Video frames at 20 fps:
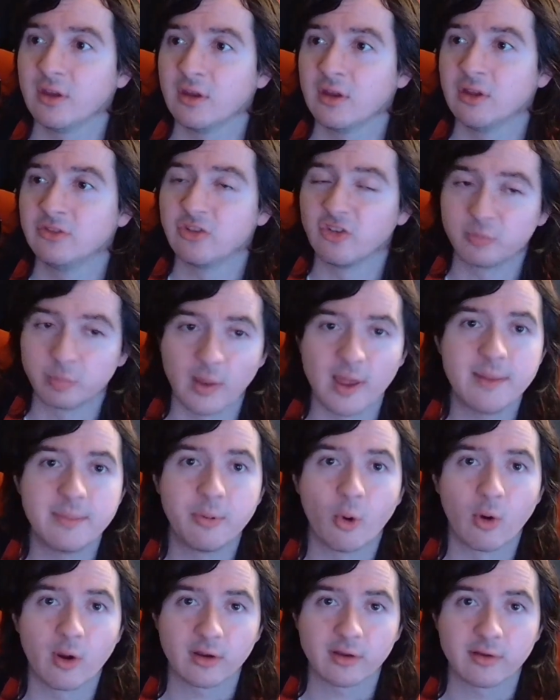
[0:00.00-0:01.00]

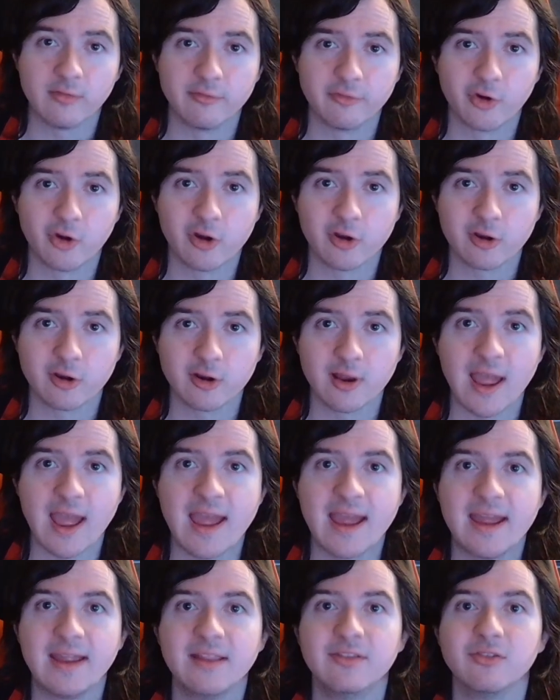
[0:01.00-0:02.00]
DisplayPort converter,
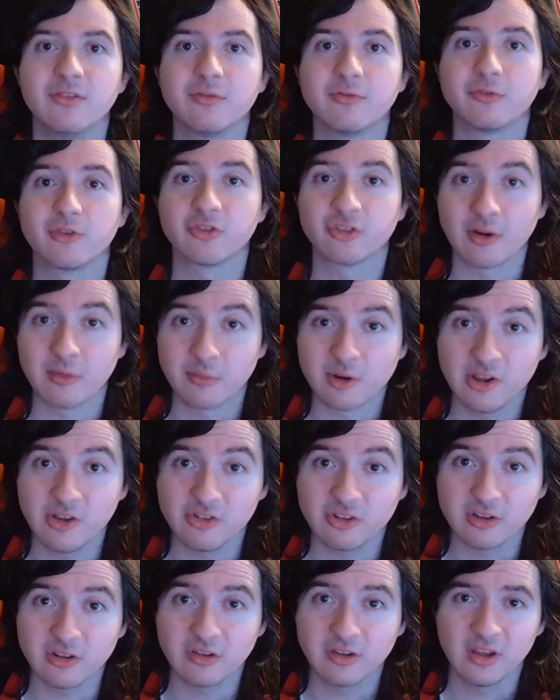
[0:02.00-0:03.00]
and for some
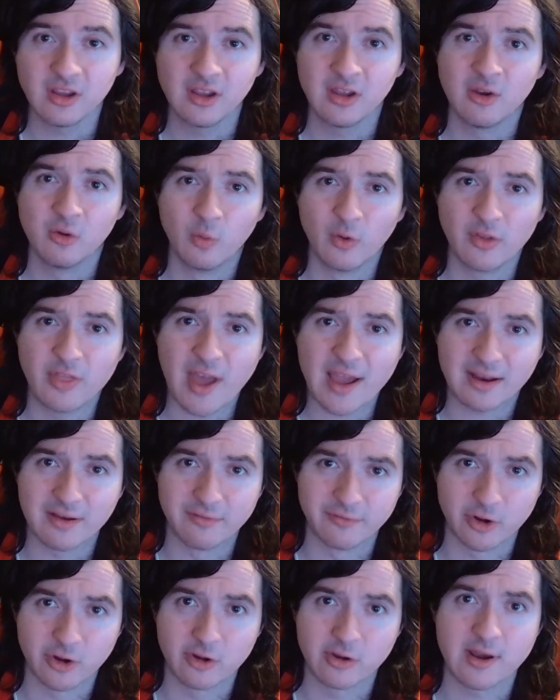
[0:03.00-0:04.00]
reason with that
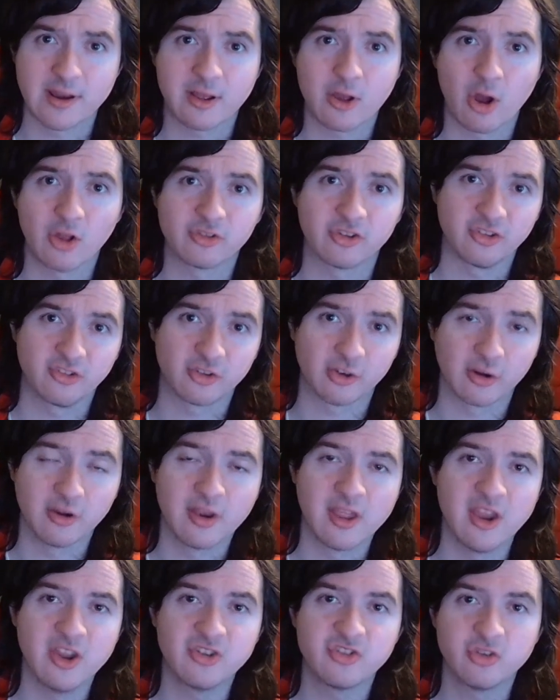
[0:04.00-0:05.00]
converter, it causes
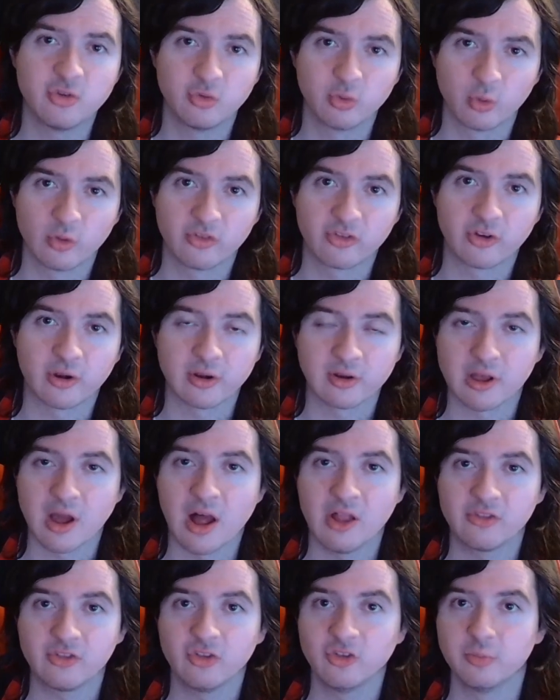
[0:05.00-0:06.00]
certain issues with certain
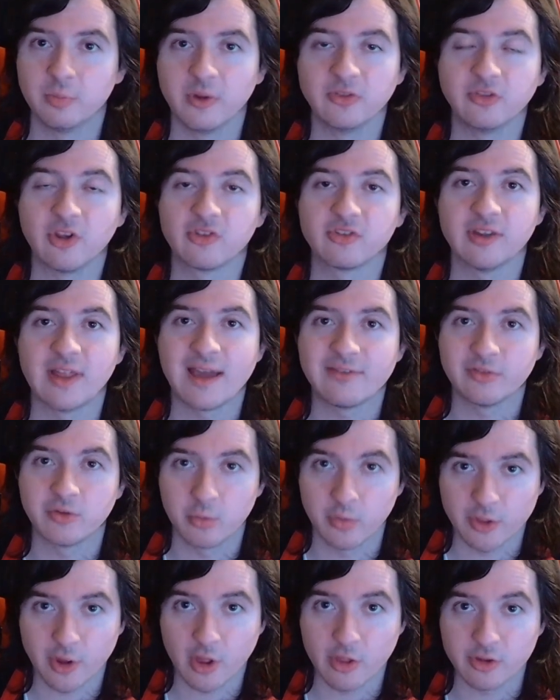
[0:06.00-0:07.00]
consoles, but doesn't have it
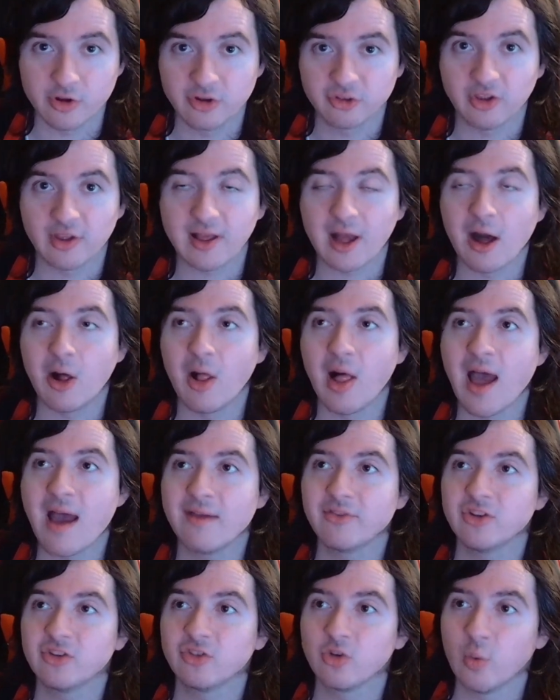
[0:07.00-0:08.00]
with others. Like, I'll
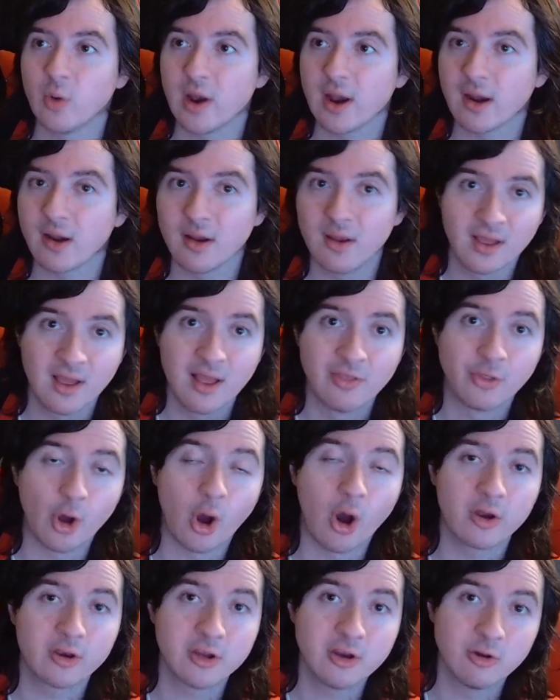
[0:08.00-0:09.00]
have it to where the
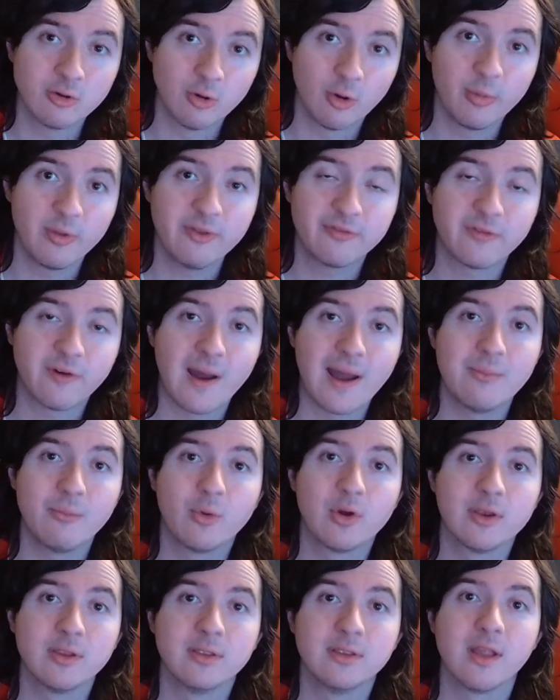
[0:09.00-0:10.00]
audio will be fine
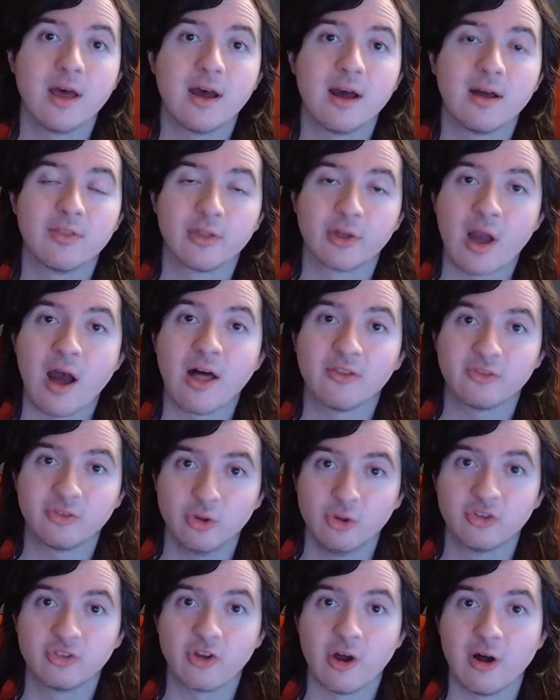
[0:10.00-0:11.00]
when the
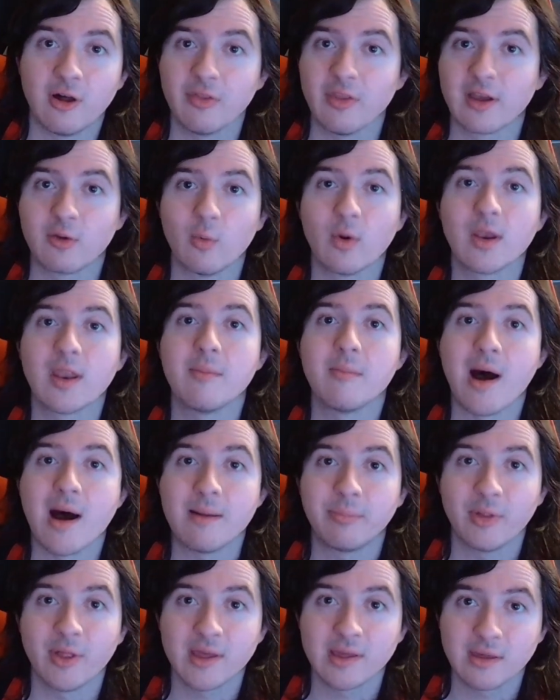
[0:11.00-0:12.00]
console is on, like, when I'm
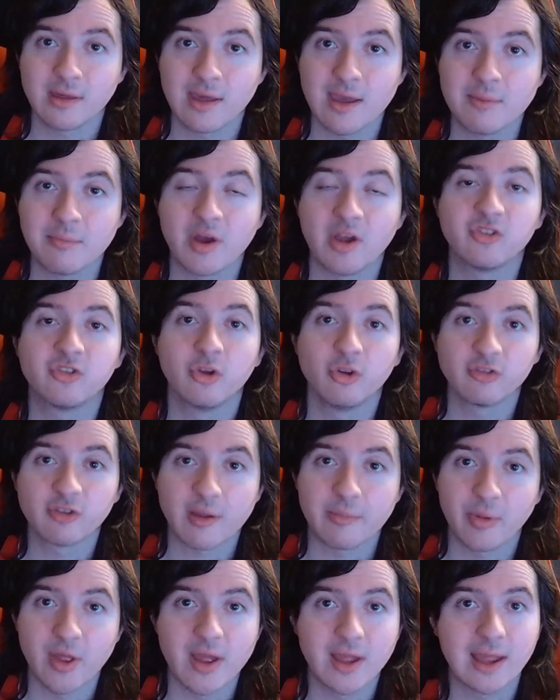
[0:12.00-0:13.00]
not playing a game, but as soon as
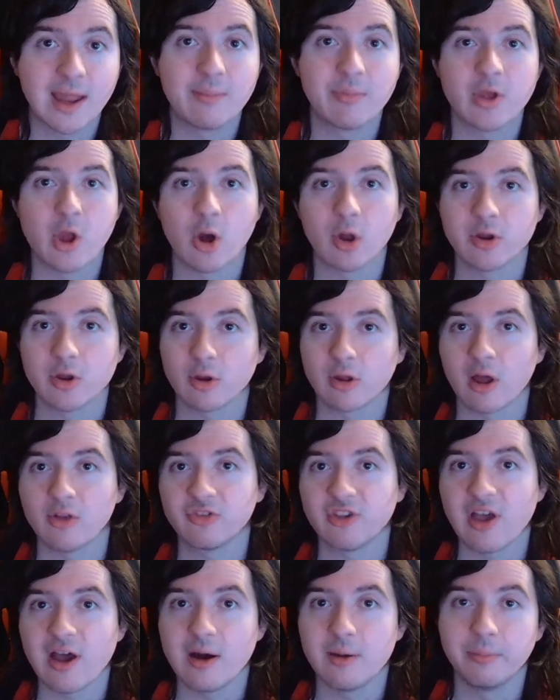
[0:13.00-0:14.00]
I play a game, the audio
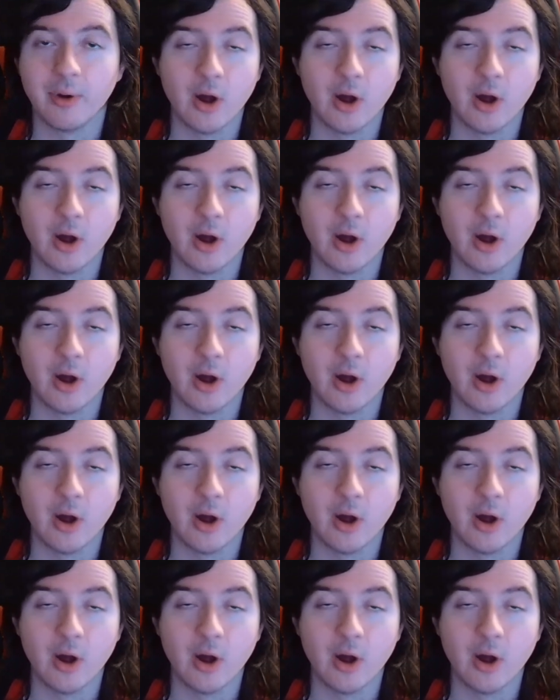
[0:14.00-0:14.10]
cuts out.